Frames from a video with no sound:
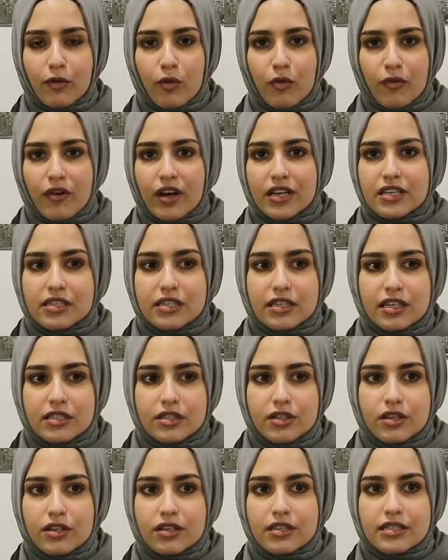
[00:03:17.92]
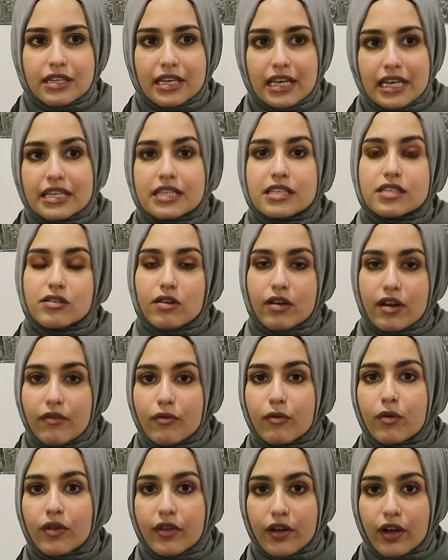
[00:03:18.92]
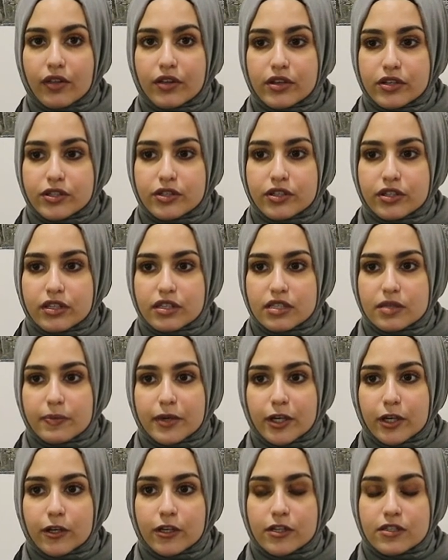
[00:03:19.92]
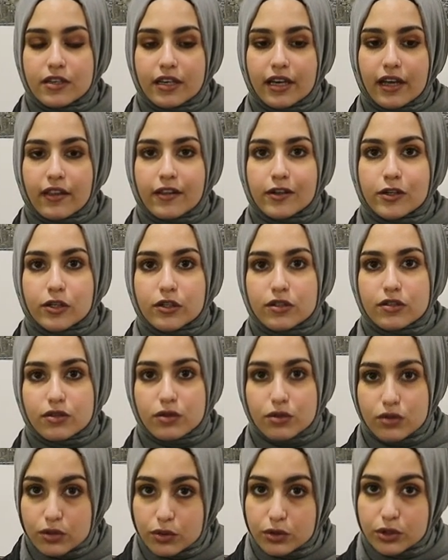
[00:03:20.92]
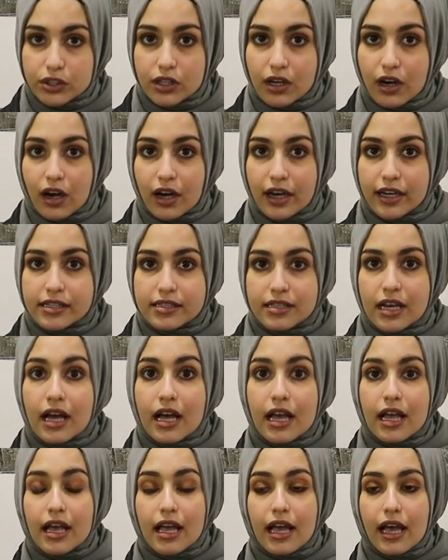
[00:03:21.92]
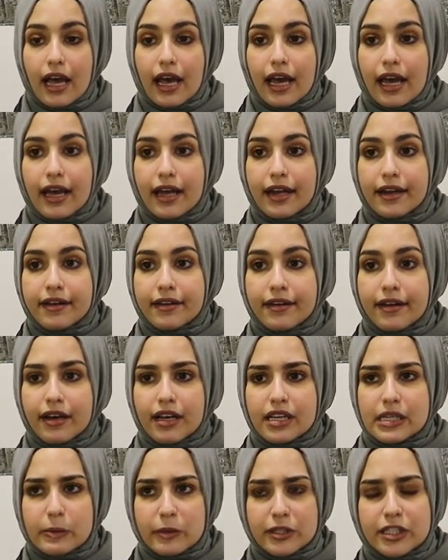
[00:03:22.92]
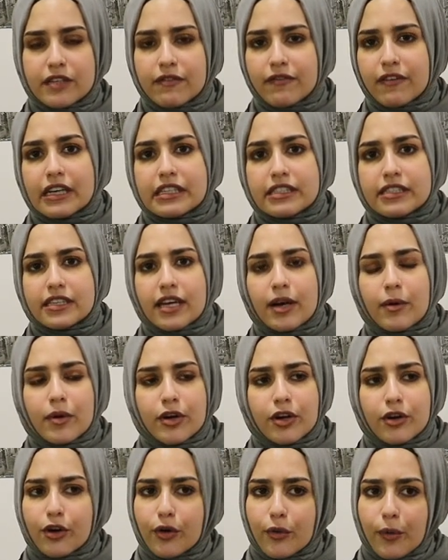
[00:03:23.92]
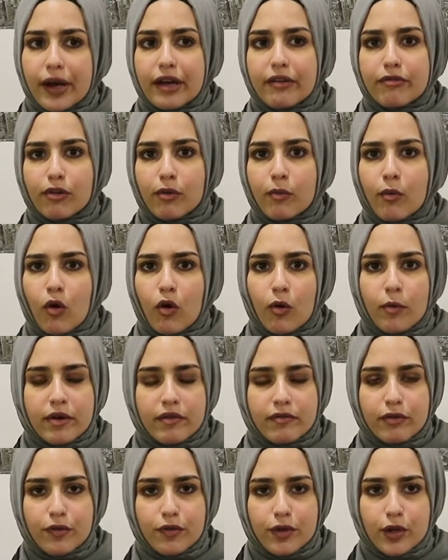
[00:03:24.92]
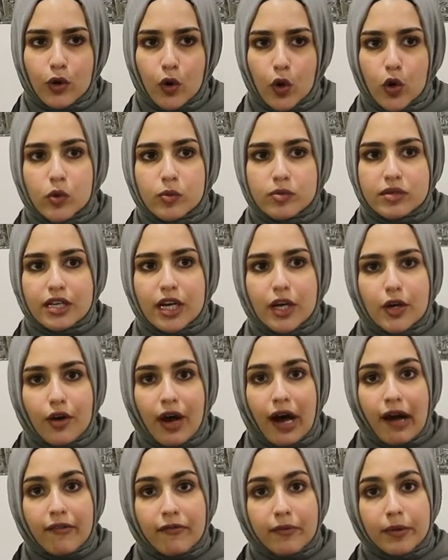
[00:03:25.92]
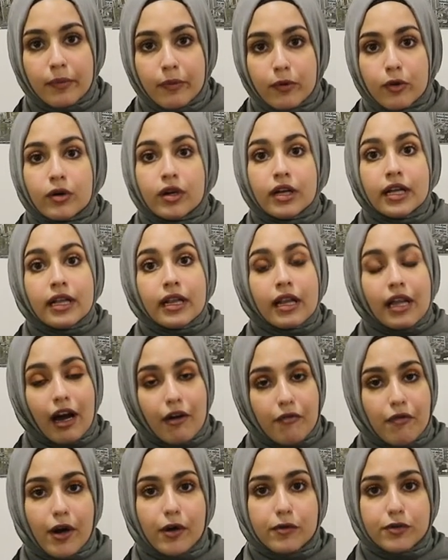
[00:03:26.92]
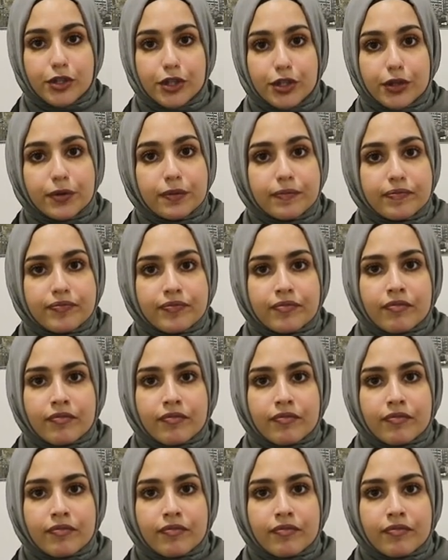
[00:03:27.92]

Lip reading: for first year students is to live with other students, because you get the chance to socialise, and especially first year when you're away from home, if you feel homesick, you have people around you.